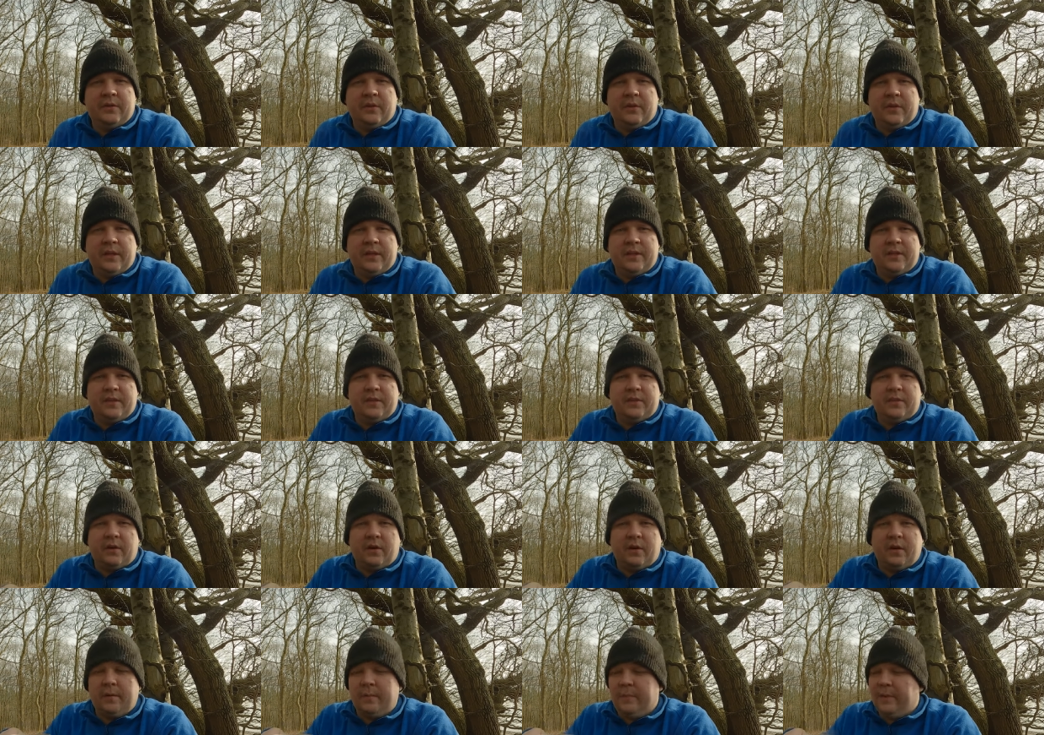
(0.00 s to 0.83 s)
So this is
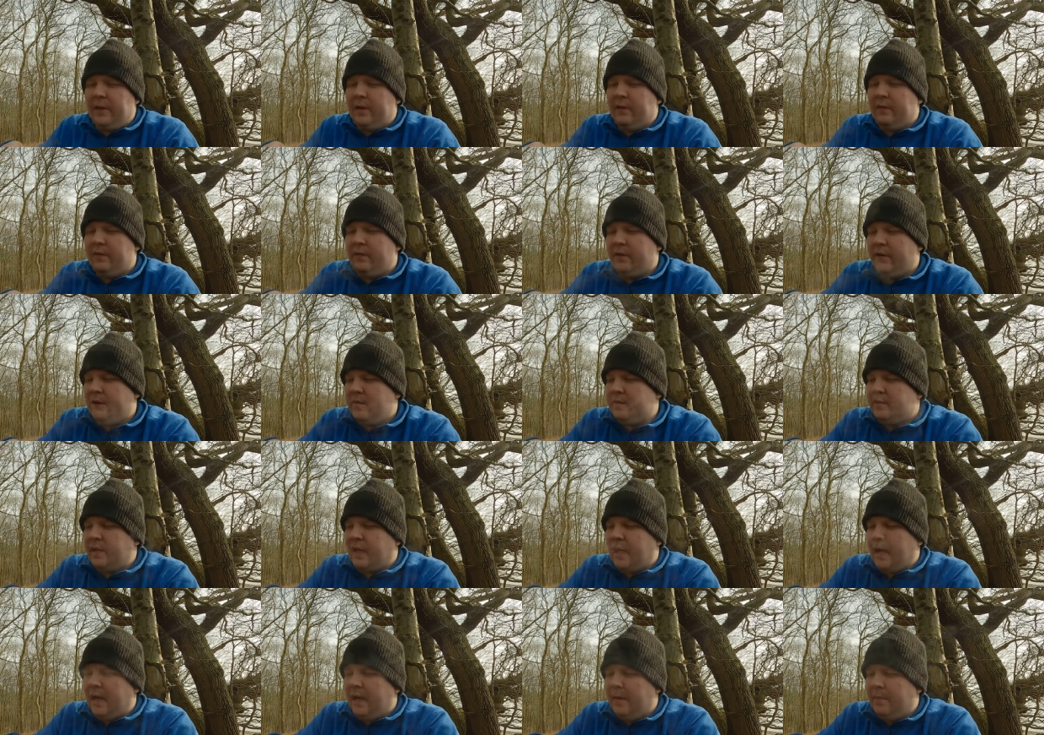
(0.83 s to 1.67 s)
gonna be the first
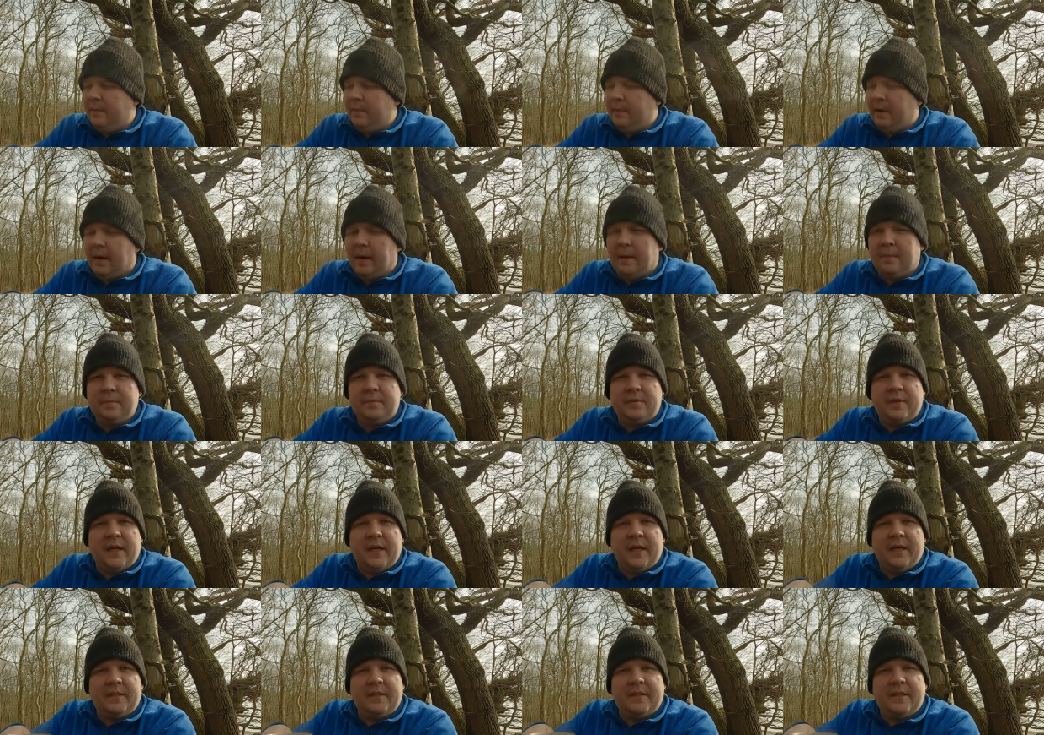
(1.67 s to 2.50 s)
time I'm
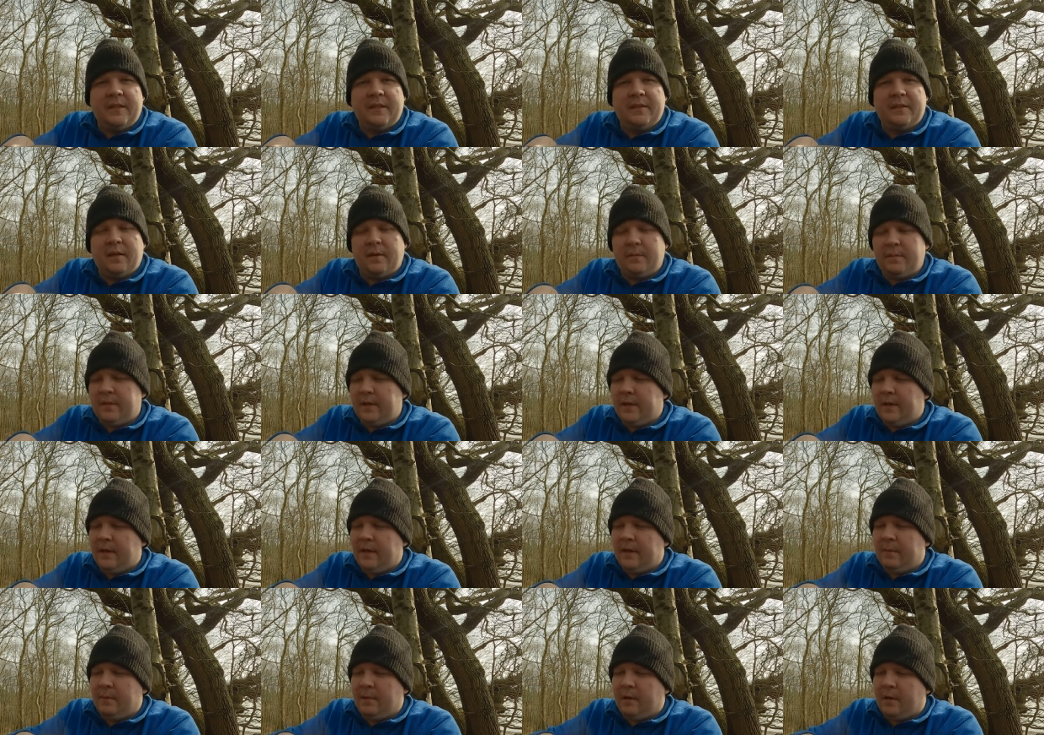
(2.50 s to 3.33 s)
tasting
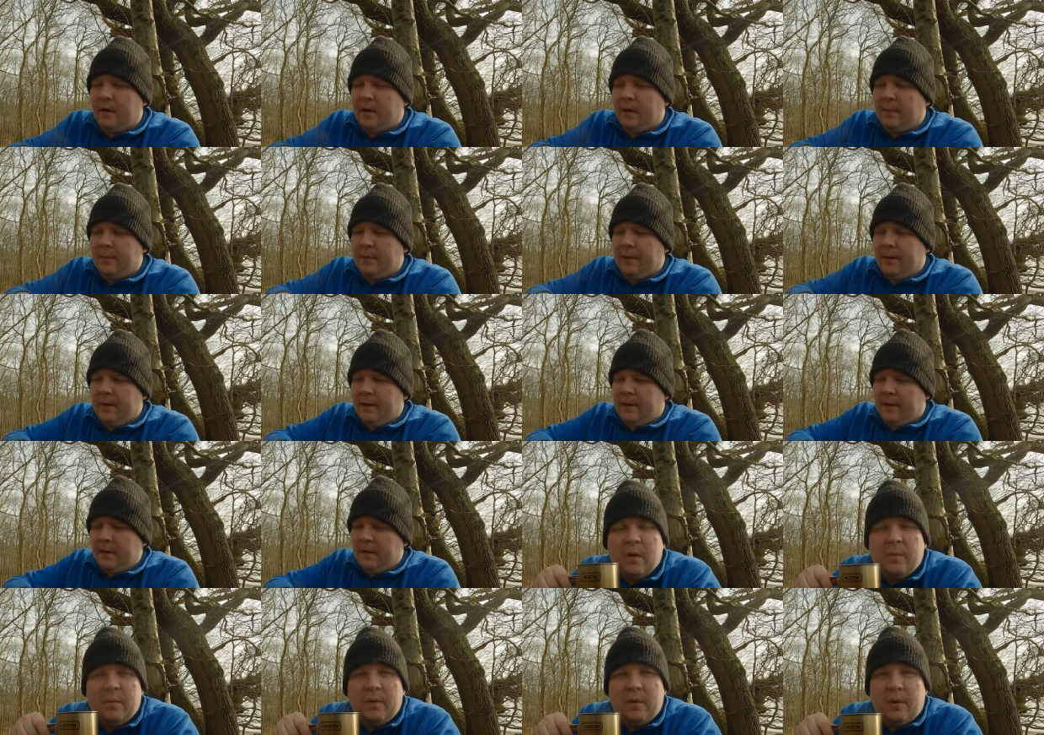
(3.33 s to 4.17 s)
something in my cup here.
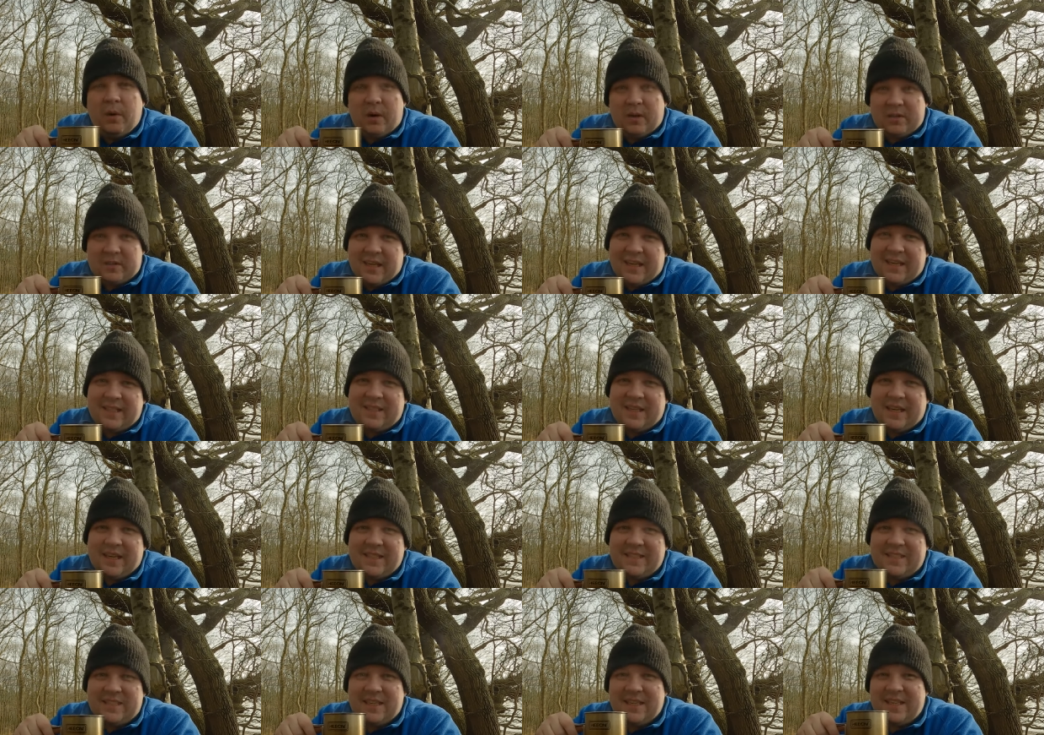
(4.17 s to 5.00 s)
We're gonna taste
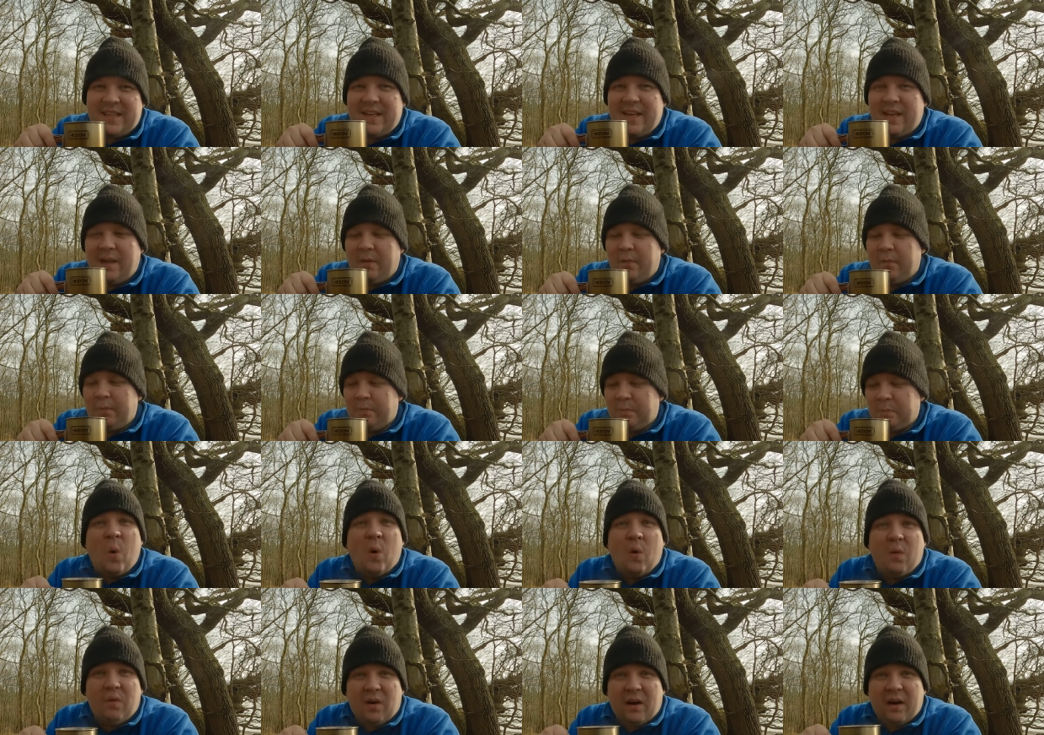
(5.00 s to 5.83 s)
taste it now
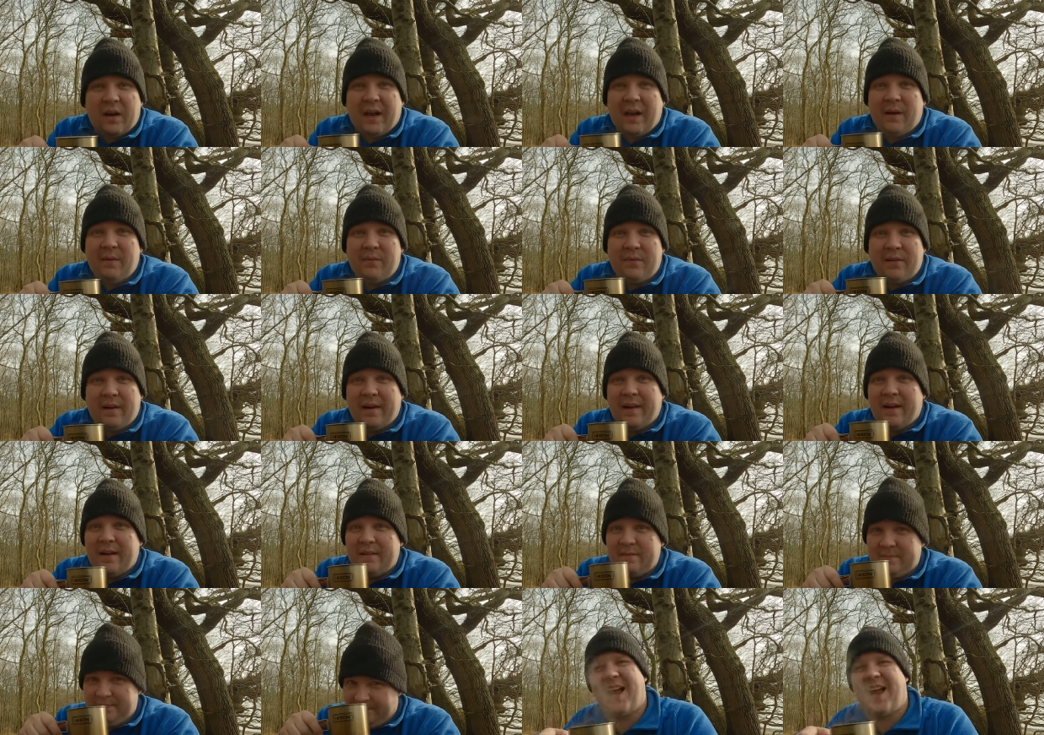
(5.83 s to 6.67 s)
over a
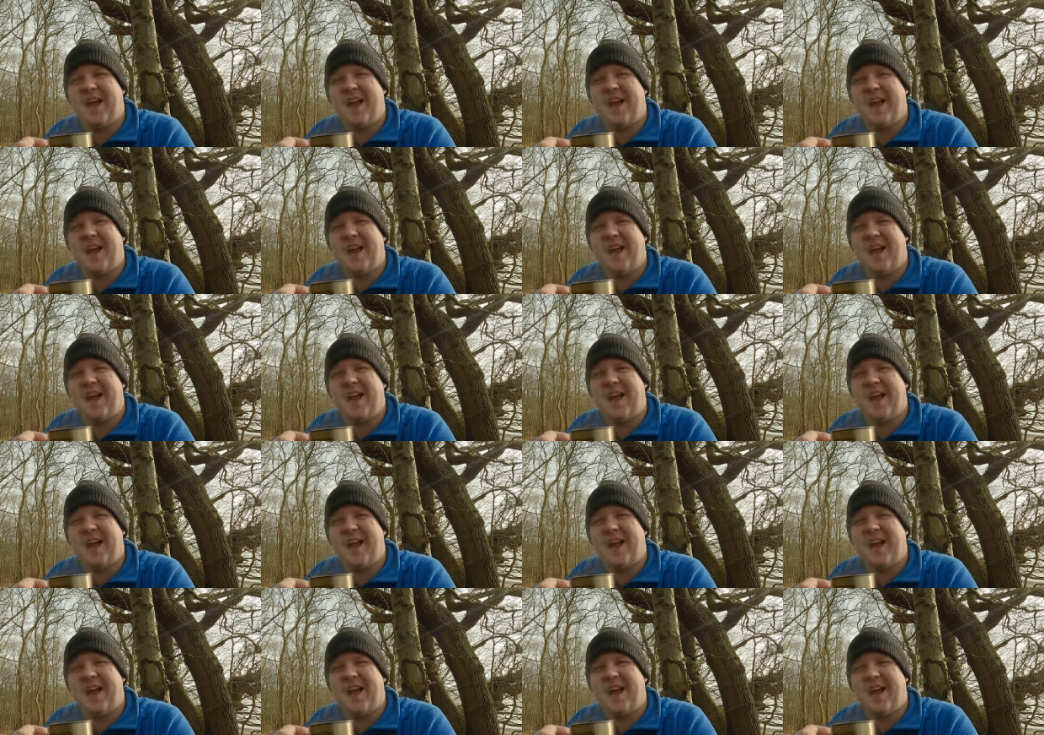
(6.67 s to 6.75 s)
campfire.